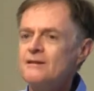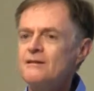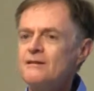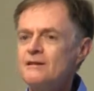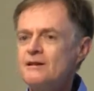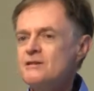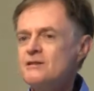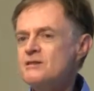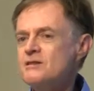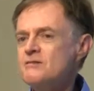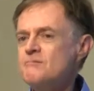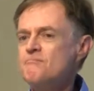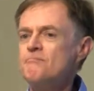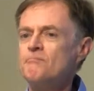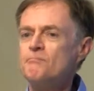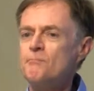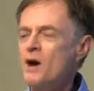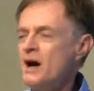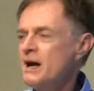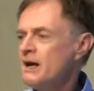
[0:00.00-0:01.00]
this
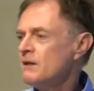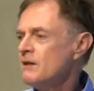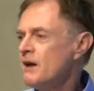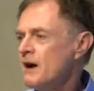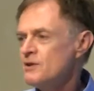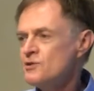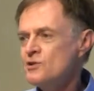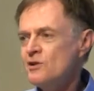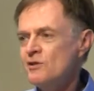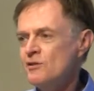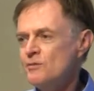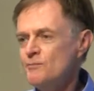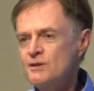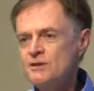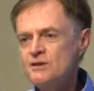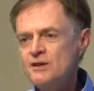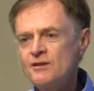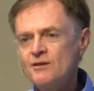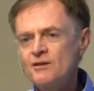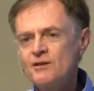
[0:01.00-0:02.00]
biological
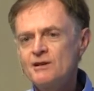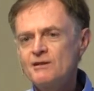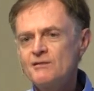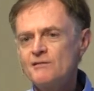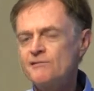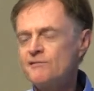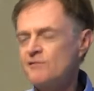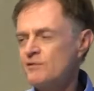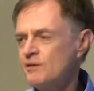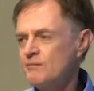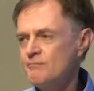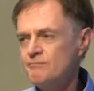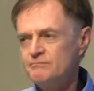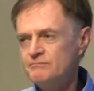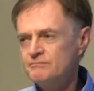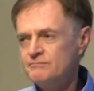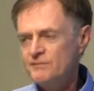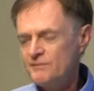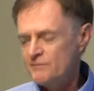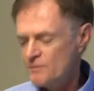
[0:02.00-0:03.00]
material
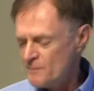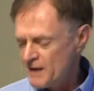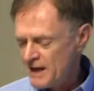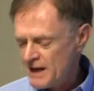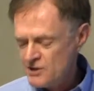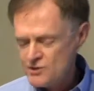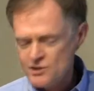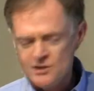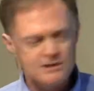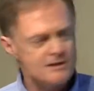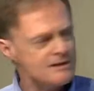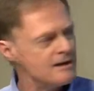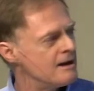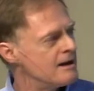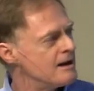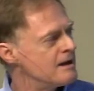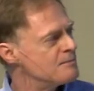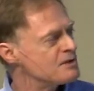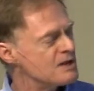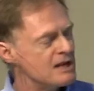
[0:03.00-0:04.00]
from ancient
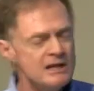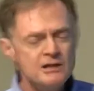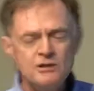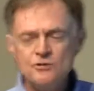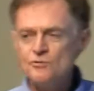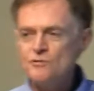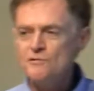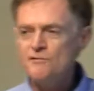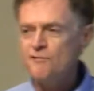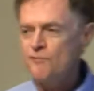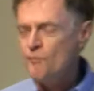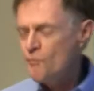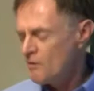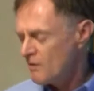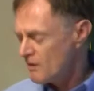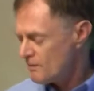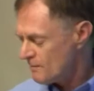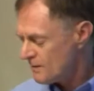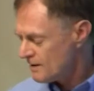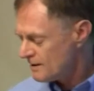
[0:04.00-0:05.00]
times into a
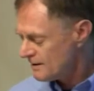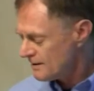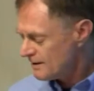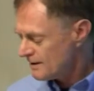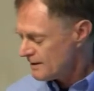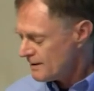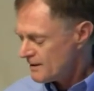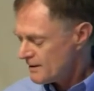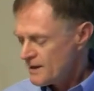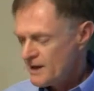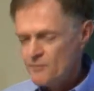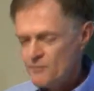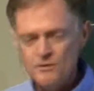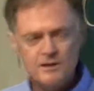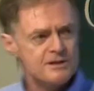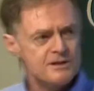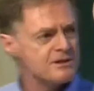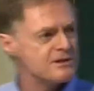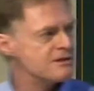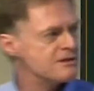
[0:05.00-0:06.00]
form that
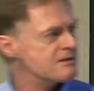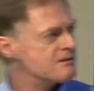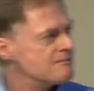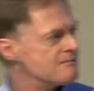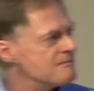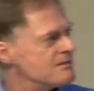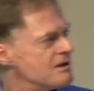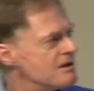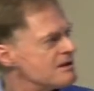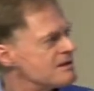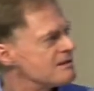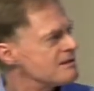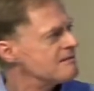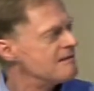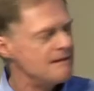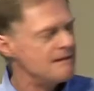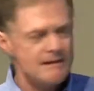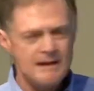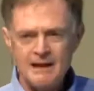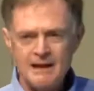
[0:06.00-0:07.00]
was just
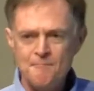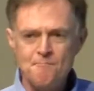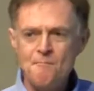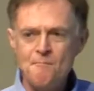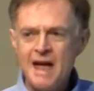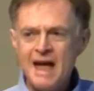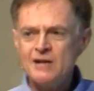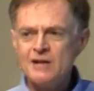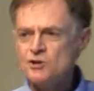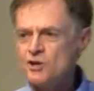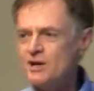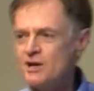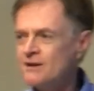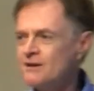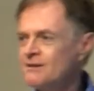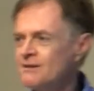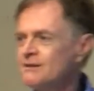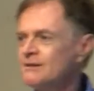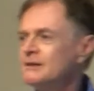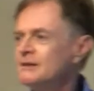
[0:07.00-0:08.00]

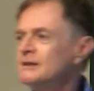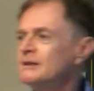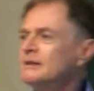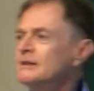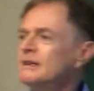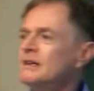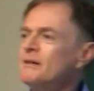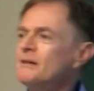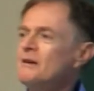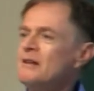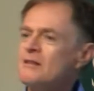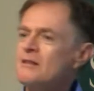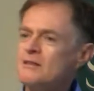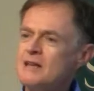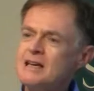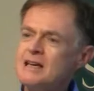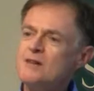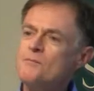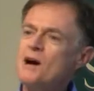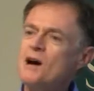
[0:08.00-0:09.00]
magic. I mean,
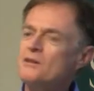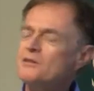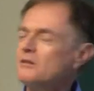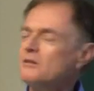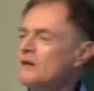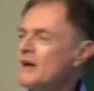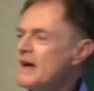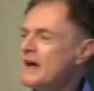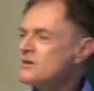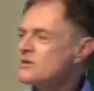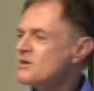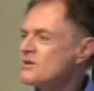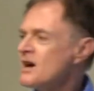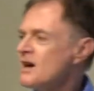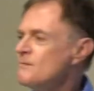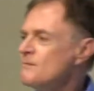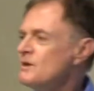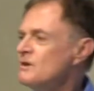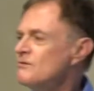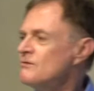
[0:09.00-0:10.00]
think about the last
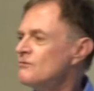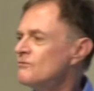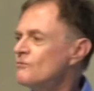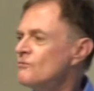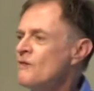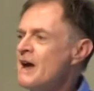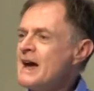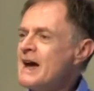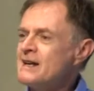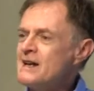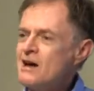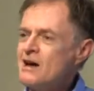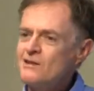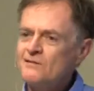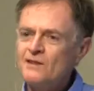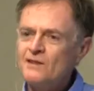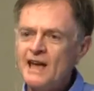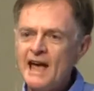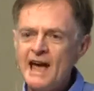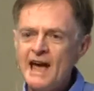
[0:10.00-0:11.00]
time you ran out
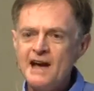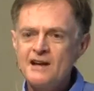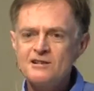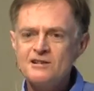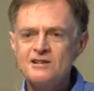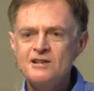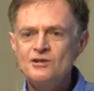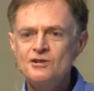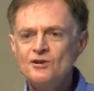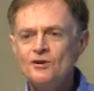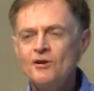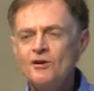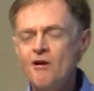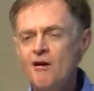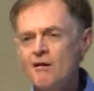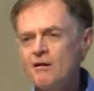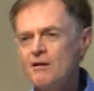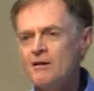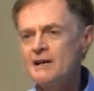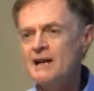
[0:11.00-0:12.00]
of gas in your
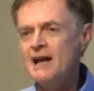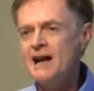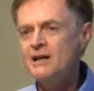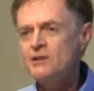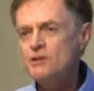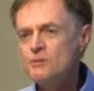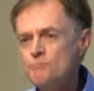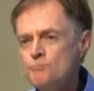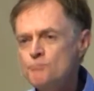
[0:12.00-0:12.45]
car and had to